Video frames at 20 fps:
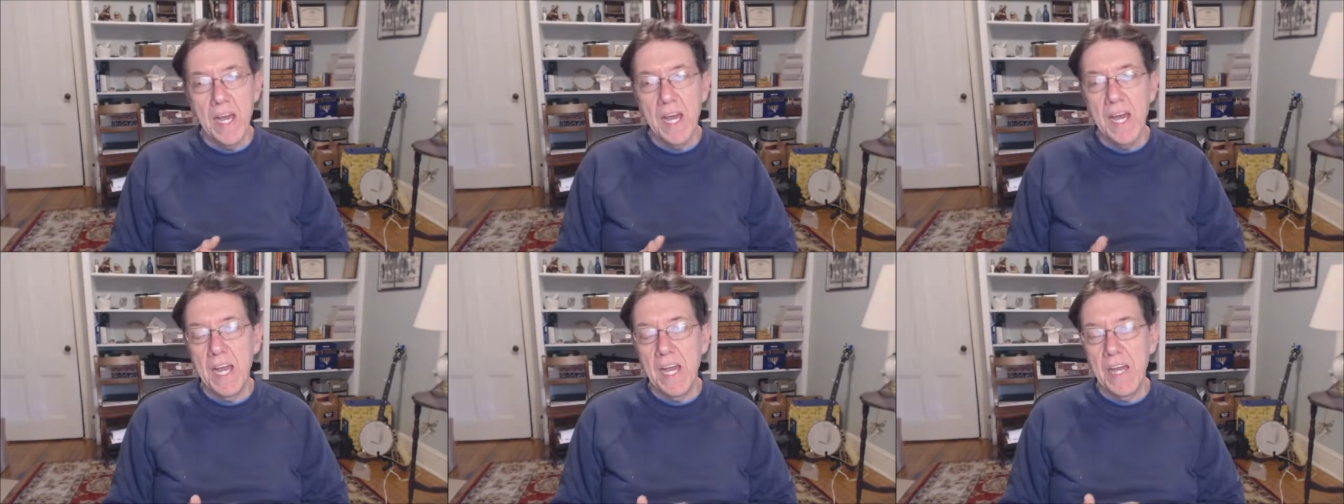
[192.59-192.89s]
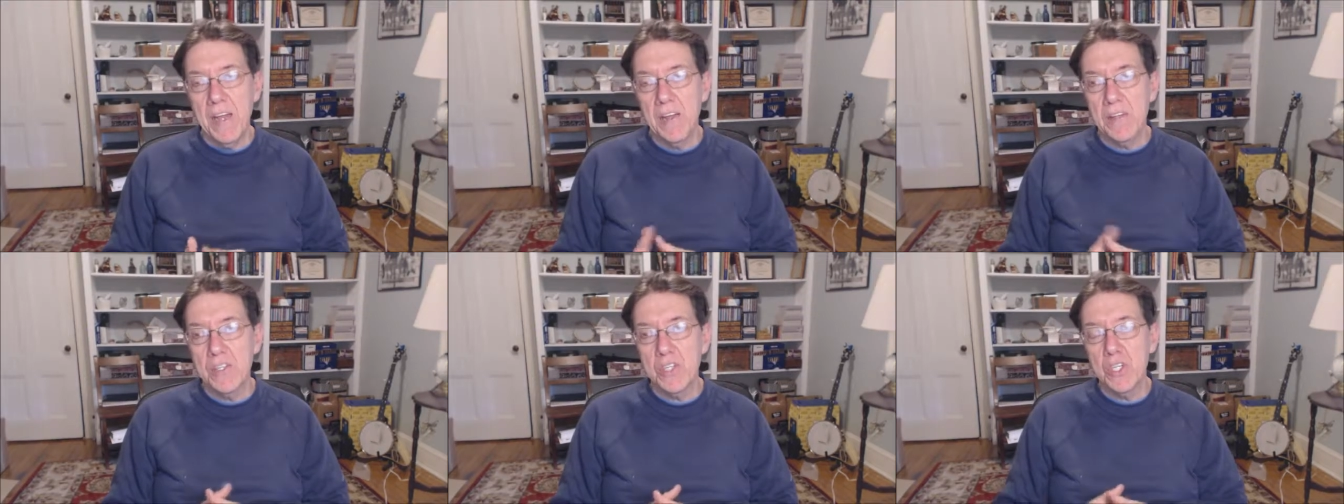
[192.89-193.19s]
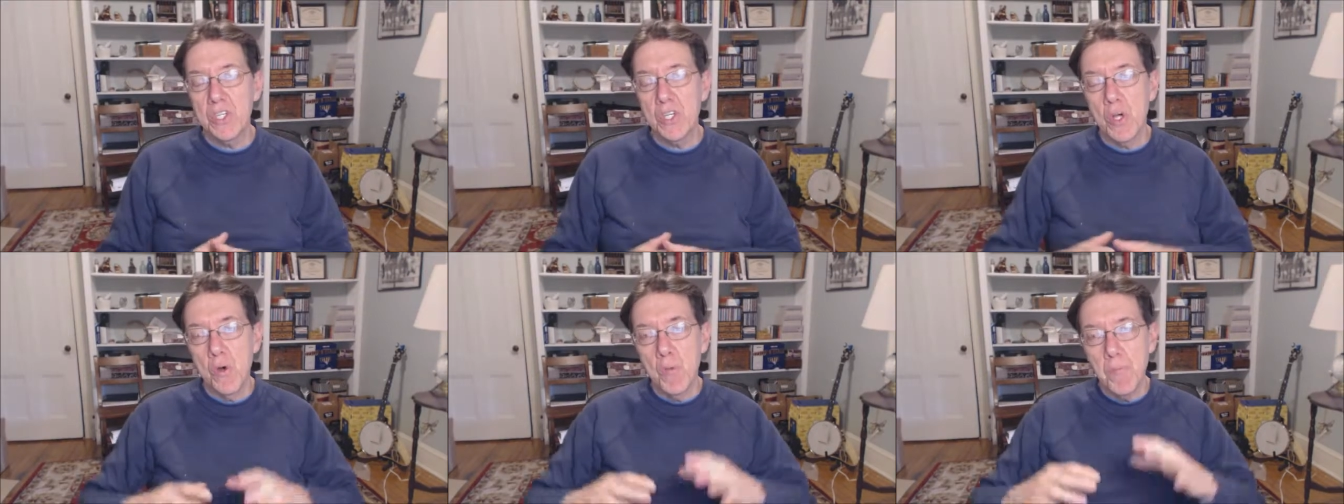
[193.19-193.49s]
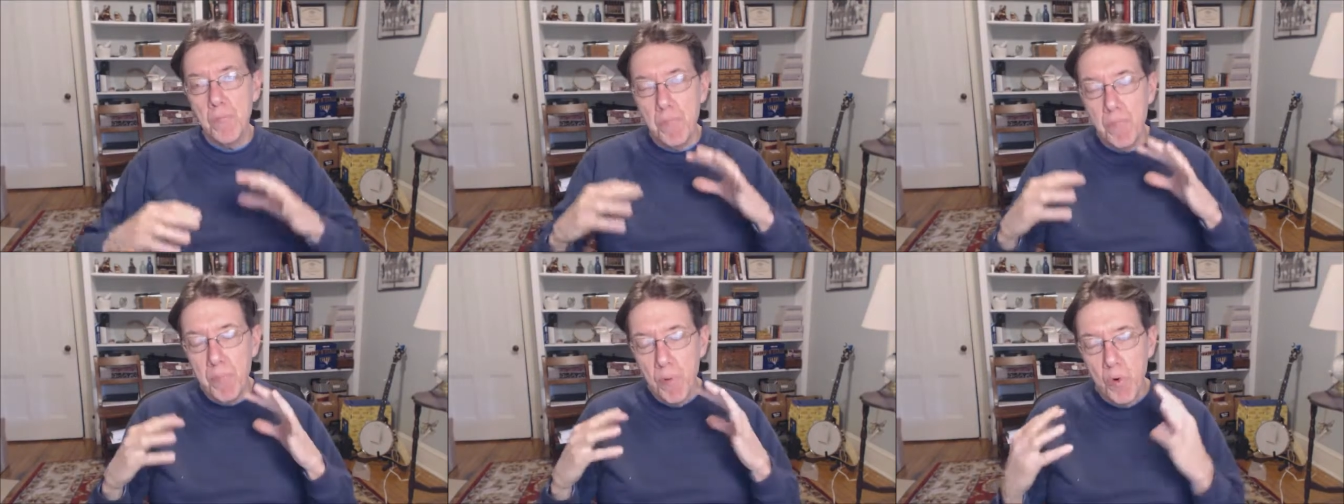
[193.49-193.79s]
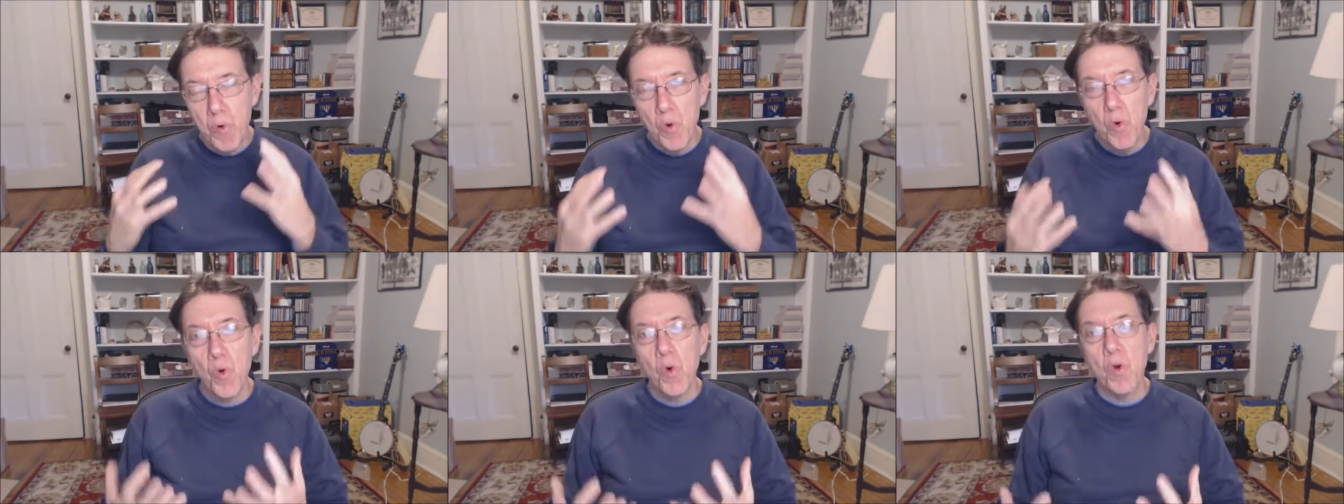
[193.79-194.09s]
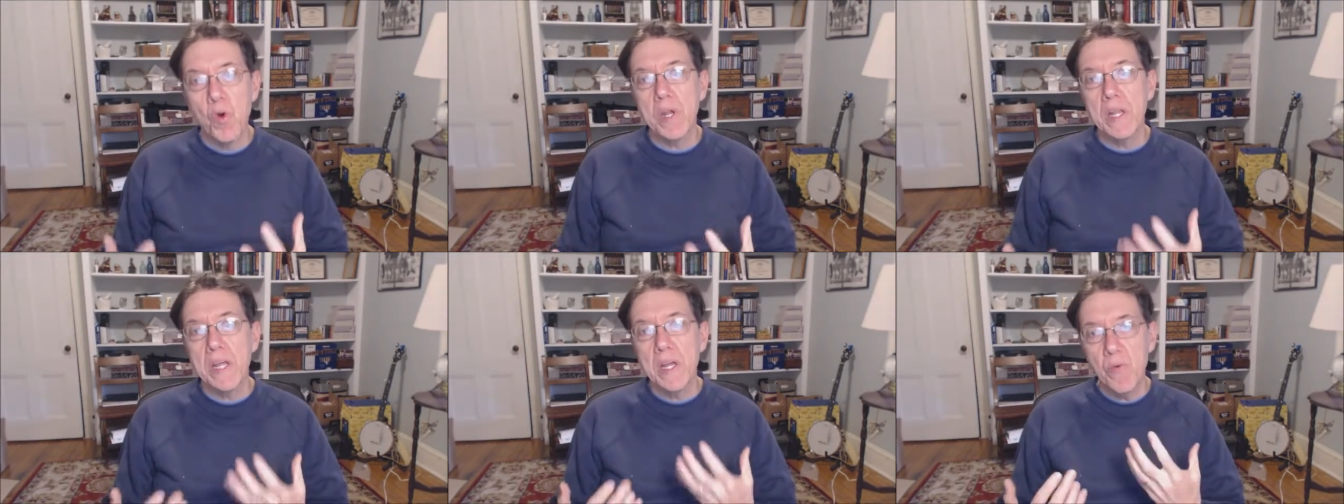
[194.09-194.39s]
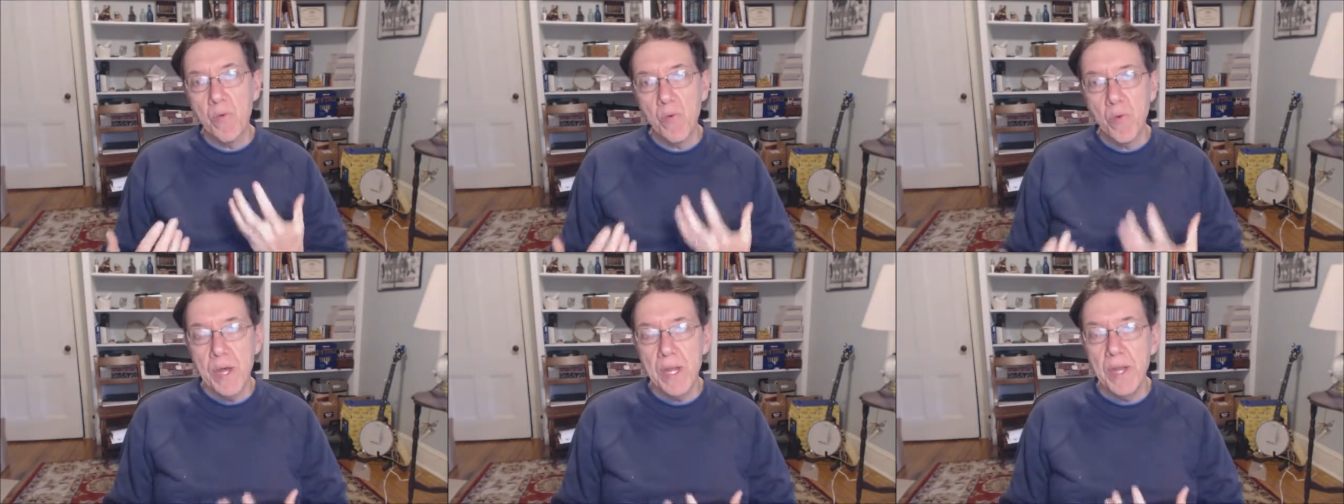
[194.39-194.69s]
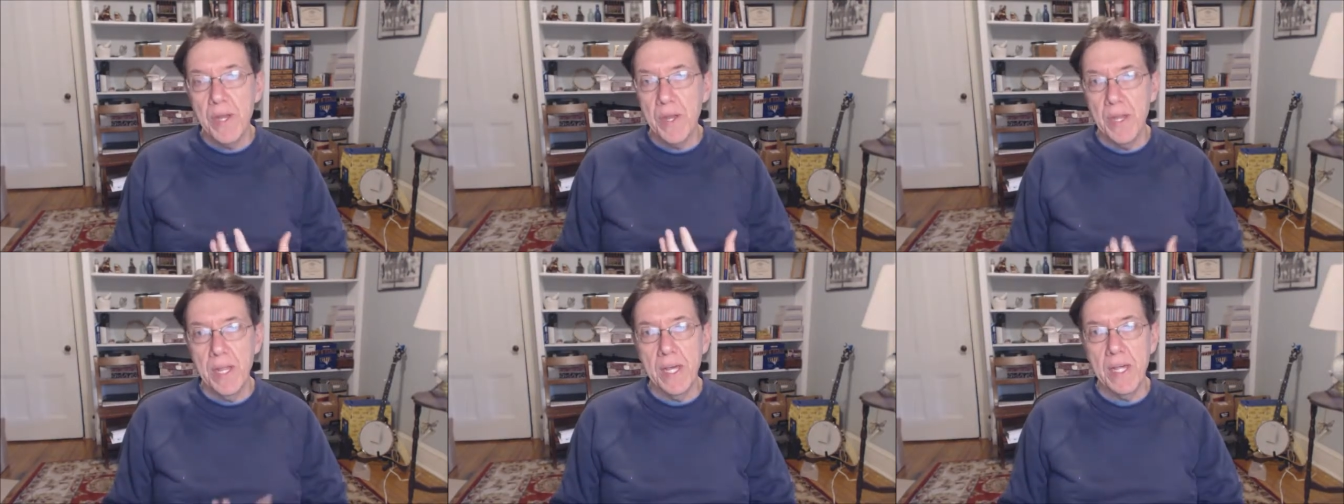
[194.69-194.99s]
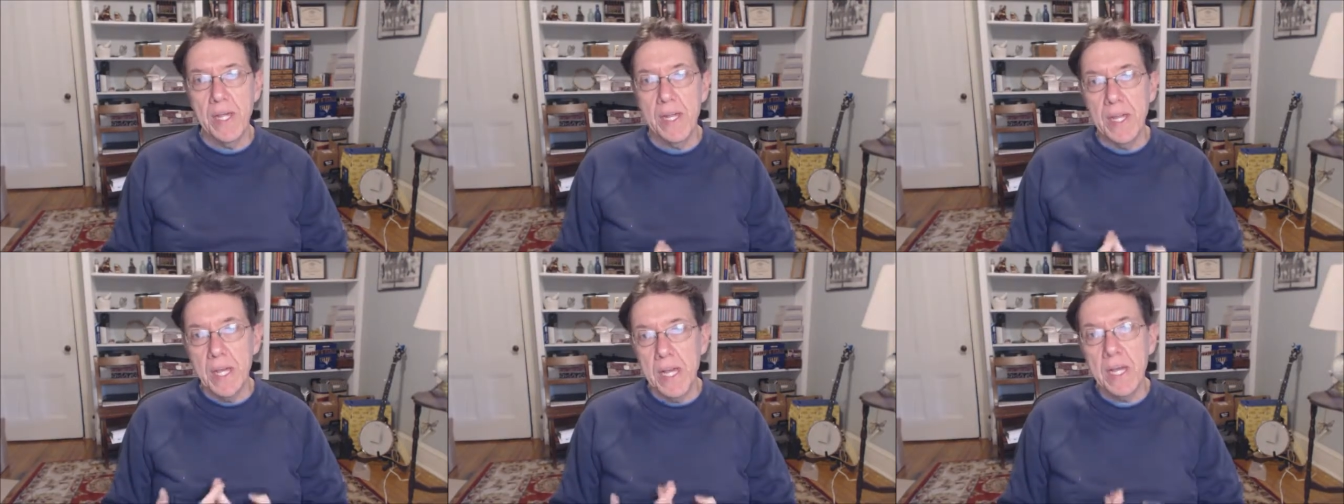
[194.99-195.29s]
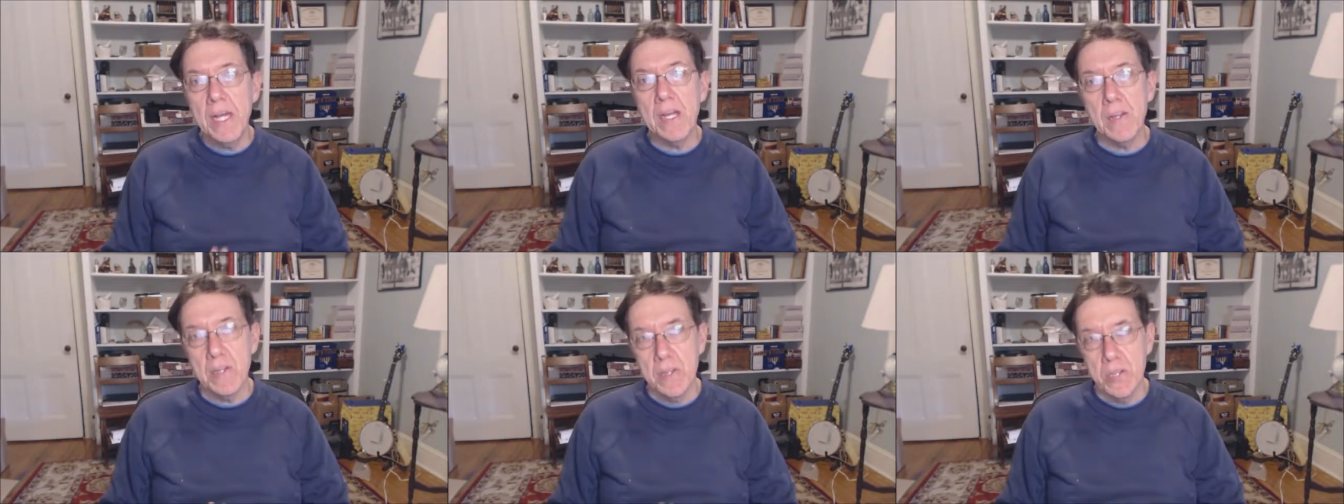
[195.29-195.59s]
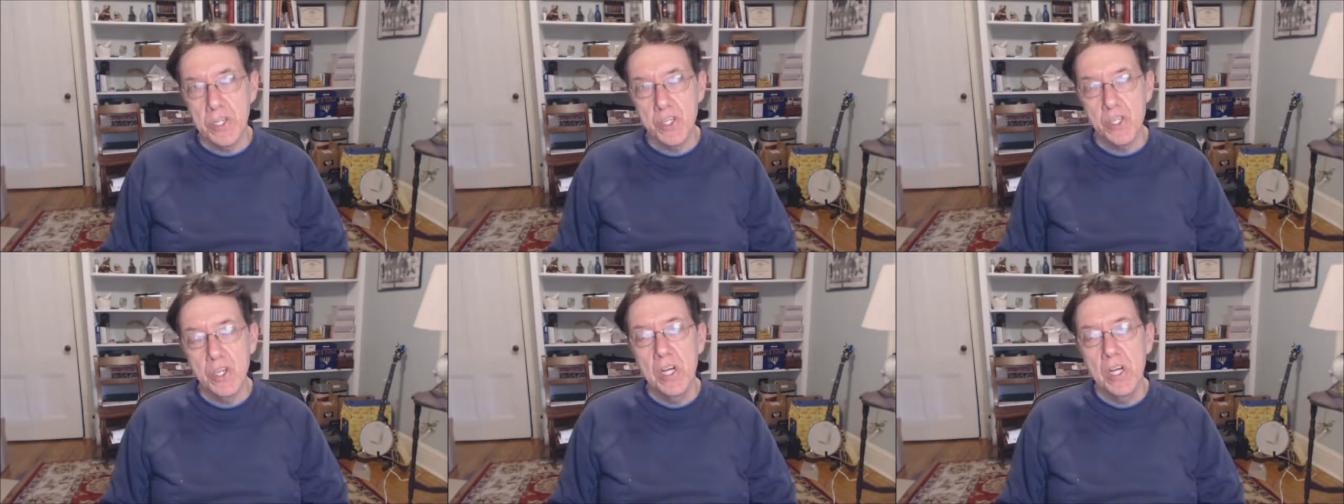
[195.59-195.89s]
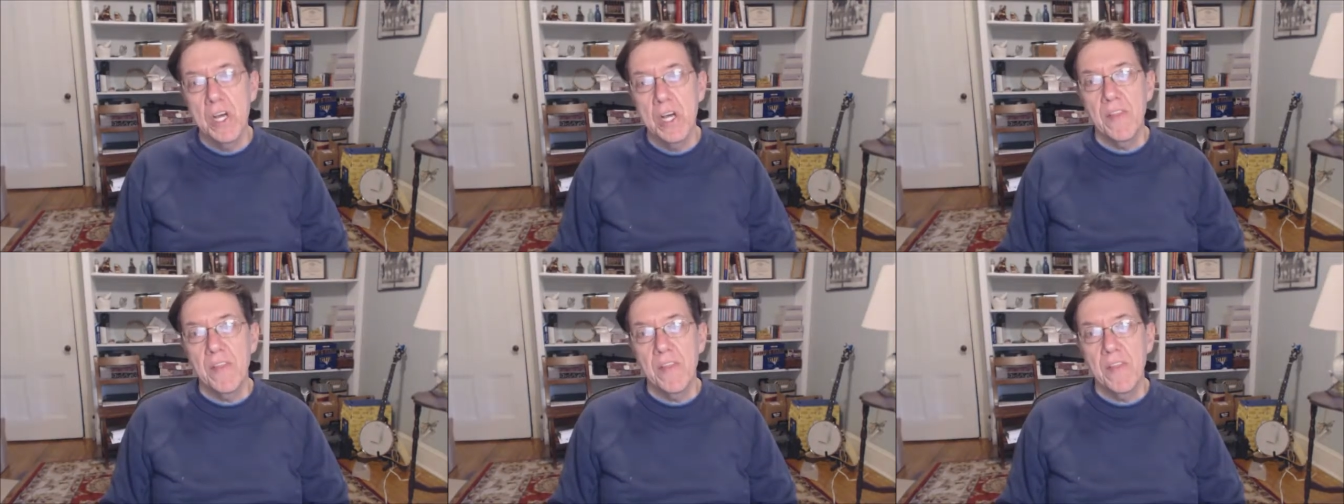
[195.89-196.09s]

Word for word: and so poorly written in English